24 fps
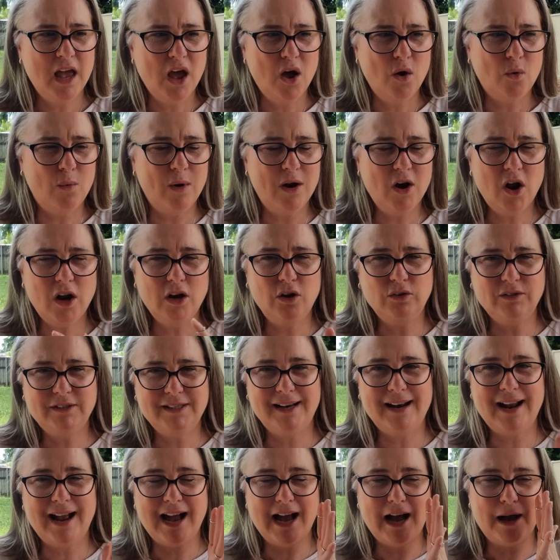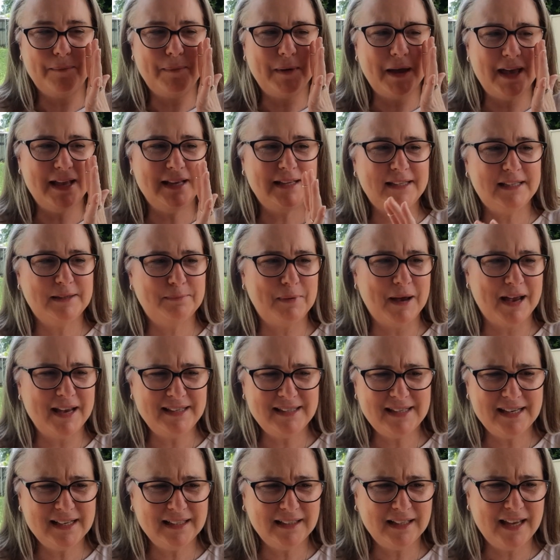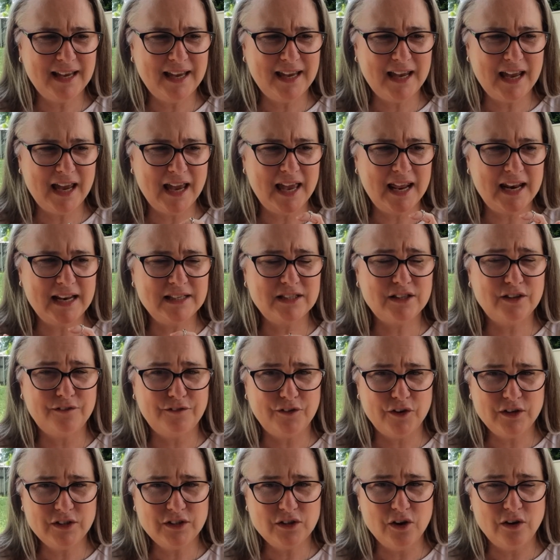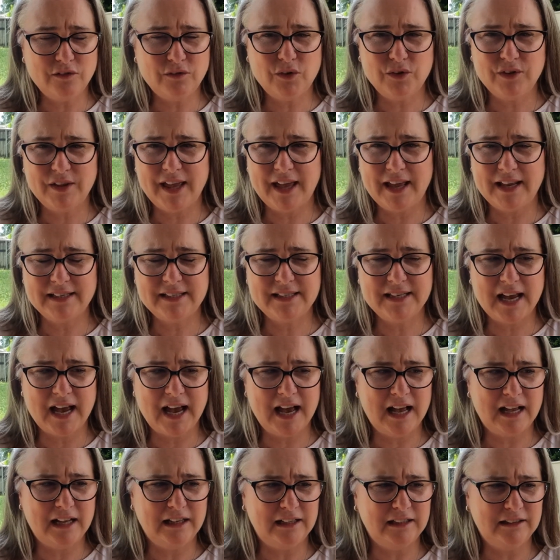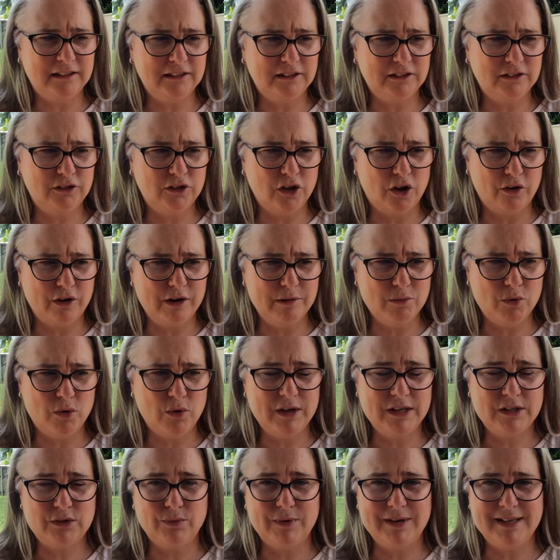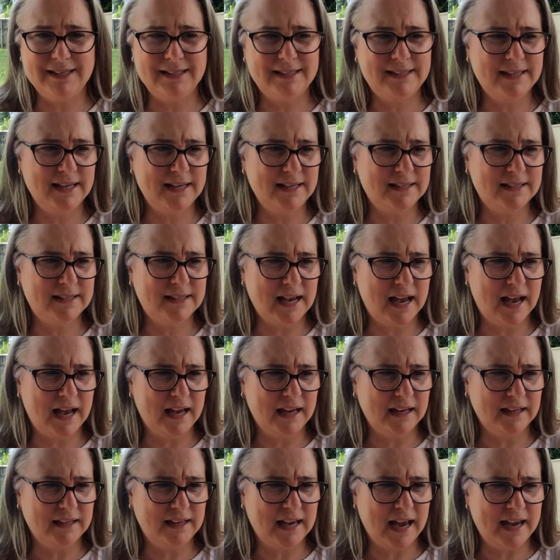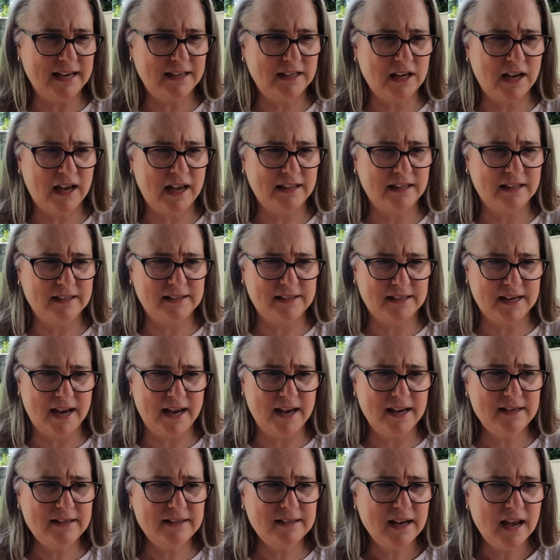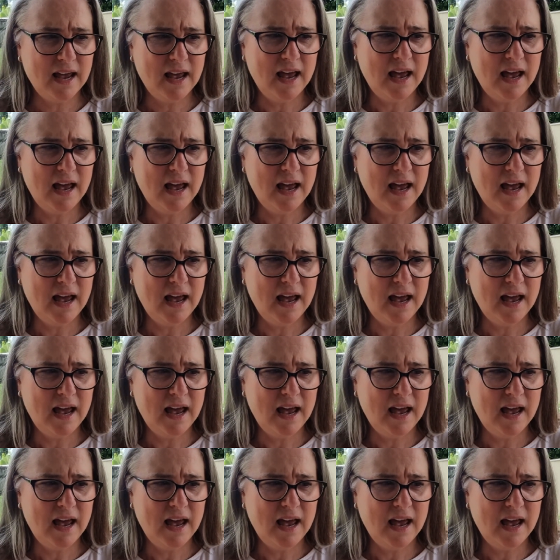when I looked it up, it's basically, it is the first novel that Laurie Moore has written since Gate at the Stairs.